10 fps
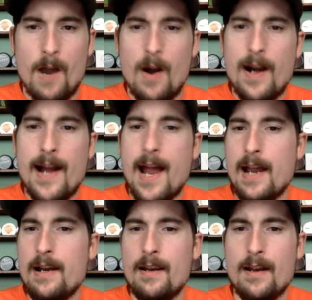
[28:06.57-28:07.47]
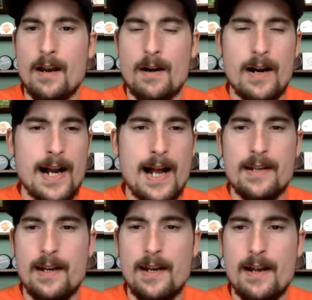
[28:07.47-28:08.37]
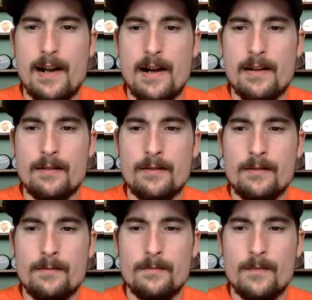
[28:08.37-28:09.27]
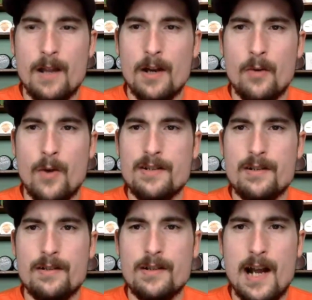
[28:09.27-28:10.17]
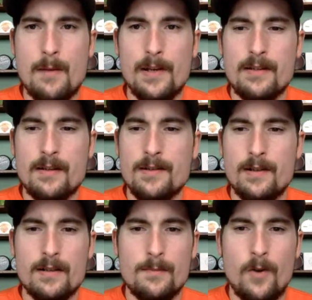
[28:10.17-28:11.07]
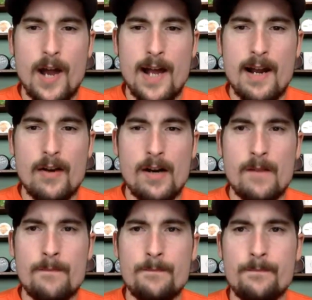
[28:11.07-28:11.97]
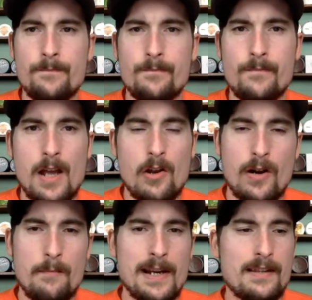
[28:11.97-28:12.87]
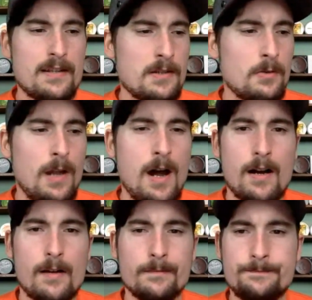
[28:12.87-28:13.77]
All right, guys. Any other questions, comments, concerns before I head out here? I don't want to make this too long.